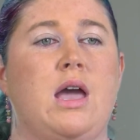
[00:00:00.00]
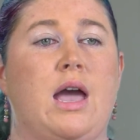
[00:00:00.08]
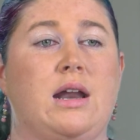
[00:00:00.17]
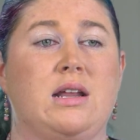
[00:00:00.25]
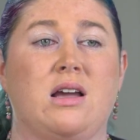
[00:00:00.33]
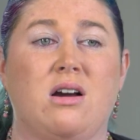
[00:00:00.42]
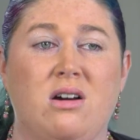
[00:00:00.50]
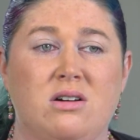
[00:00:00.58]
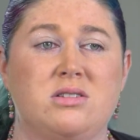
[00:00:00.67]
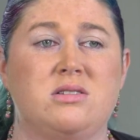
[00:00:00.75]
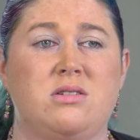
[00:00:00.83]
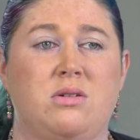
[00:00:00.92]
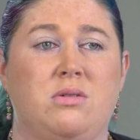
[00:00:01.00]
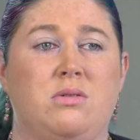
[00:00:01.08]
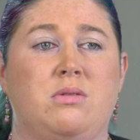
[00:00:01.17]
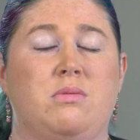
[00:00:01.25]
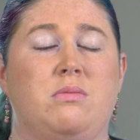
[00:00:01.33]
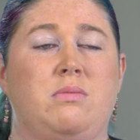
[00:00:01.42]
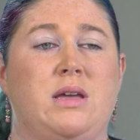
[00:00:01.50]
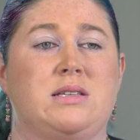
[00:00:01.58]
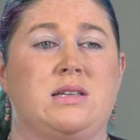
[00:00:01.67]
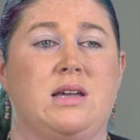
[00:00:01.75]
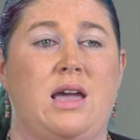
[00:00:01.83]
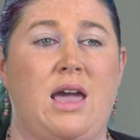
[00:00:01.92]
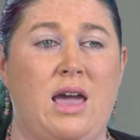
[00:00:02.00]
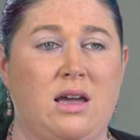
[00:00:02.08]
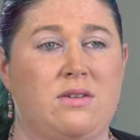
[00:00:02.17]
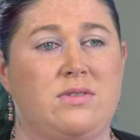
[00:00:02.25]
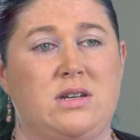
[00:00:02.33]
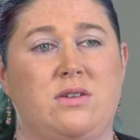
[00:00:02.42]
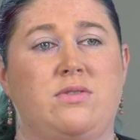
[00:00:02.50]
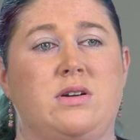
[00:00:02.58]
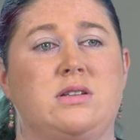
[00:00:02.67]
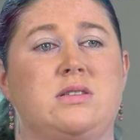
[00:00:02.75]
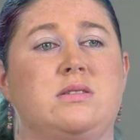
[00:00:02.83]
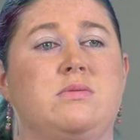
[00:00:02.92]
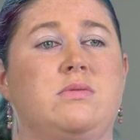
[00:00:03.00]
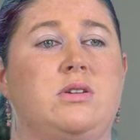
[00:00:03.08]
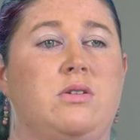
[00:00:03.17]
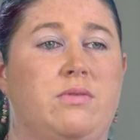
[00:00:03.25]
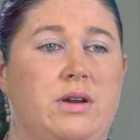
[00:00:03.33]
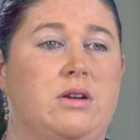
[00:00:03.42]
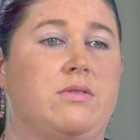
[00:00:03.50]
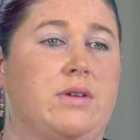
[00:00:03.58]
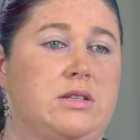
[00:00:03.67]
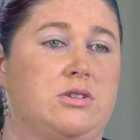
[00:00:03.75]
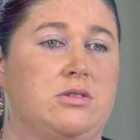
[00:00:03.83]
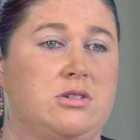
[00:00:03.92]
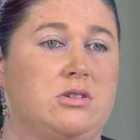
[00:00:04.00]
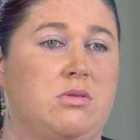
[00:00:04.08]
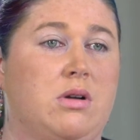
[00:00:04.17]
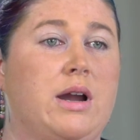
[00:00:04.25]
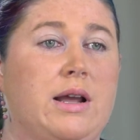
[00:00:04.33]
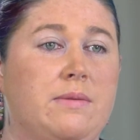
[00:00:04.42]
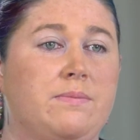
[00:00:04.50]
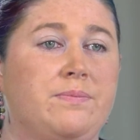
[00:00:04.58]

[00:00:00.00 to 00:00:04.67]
and it also makes a heck of a difference when your reader reads your story